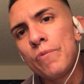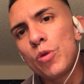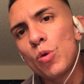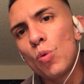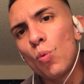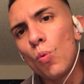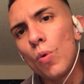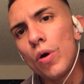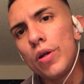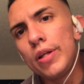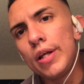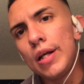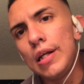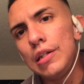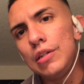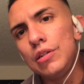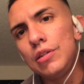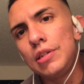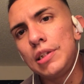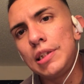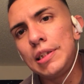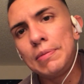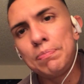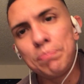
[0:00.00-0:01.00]
when they
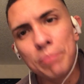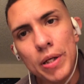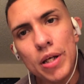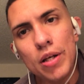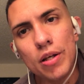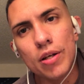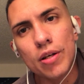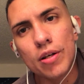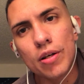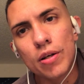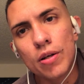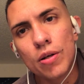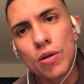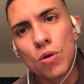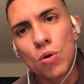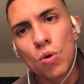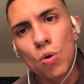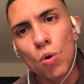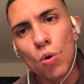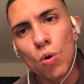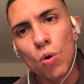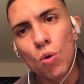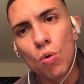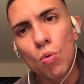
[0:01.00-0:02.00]
speak
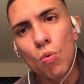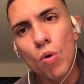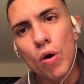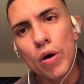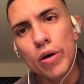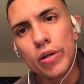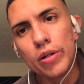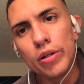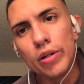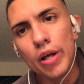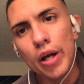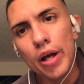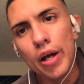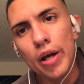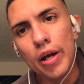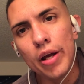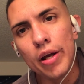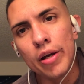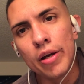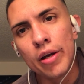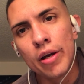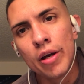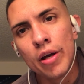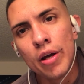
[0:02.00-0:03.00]
or when
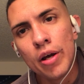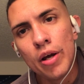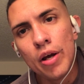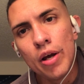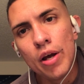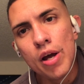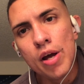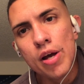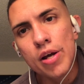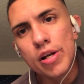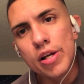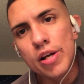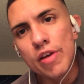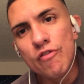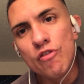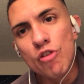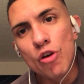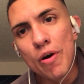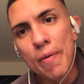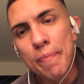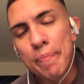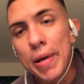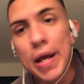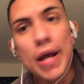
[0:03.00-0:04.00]
they give
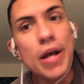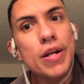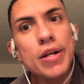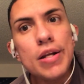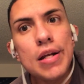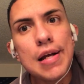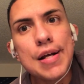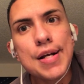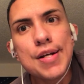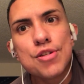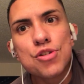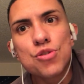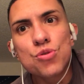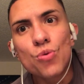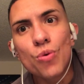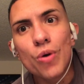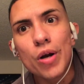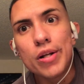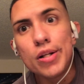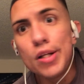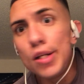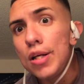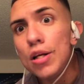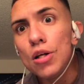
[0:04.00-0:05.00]
their opinions or
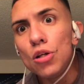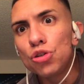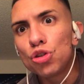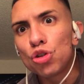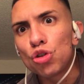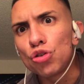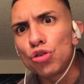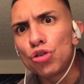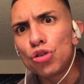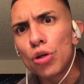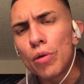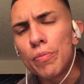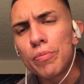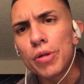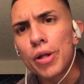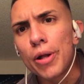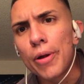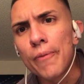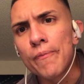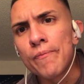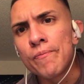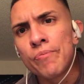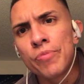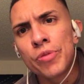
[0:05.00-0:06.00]
ideas on
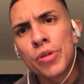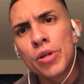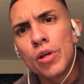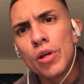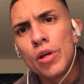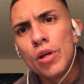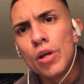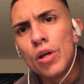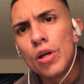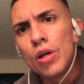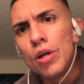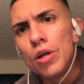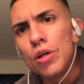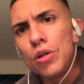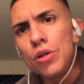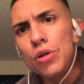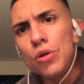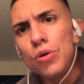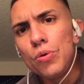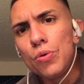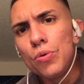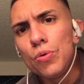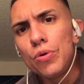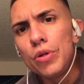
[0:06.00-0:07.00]
something
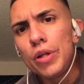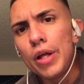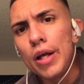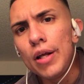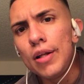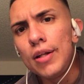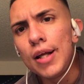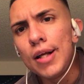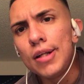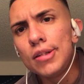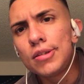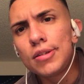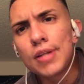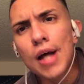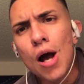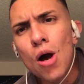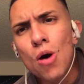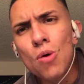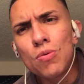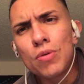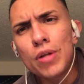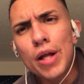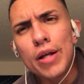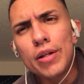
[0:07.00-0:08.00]
you they, they
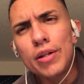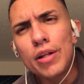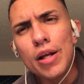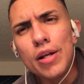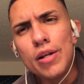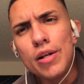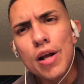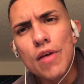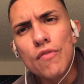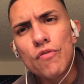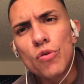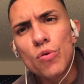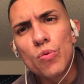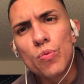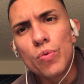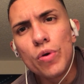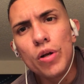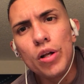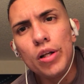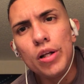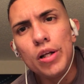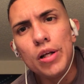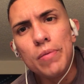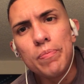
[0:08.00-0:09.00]
sound like they never
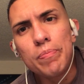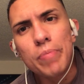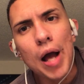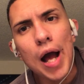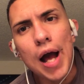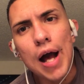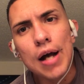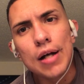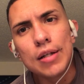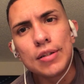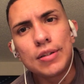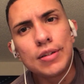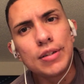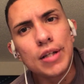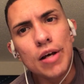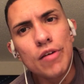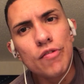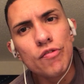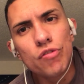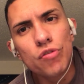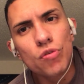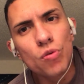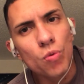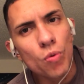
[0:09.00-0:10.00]
really passed
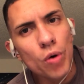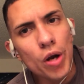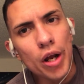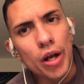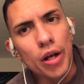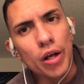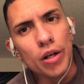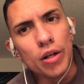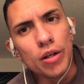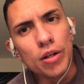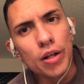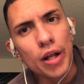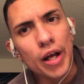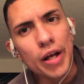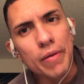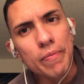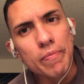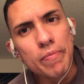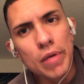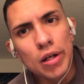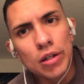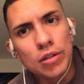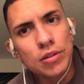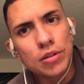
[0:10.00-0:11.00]
10th grade like
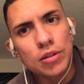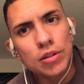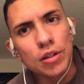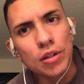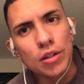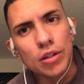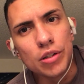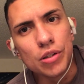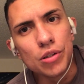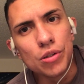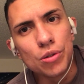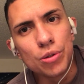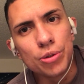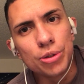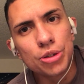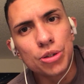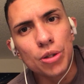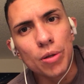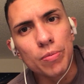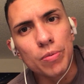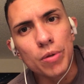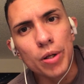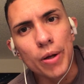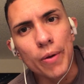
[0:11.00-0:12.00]
mentally or
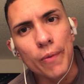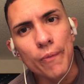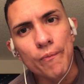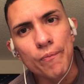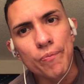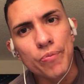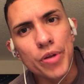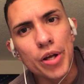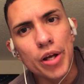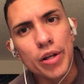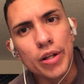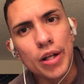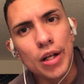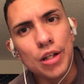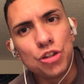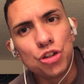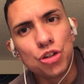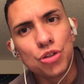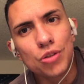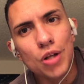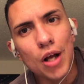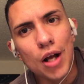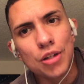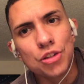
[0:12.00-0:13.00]
something like they
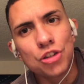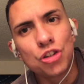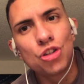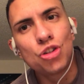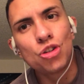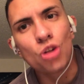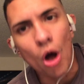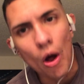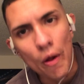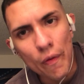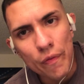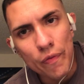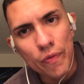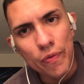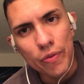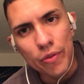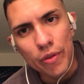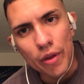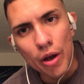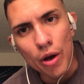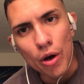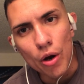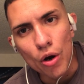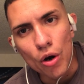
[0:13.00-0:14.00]
just got stuck
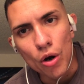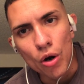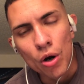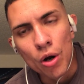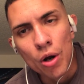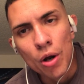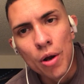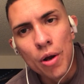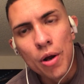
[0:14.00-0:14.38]
there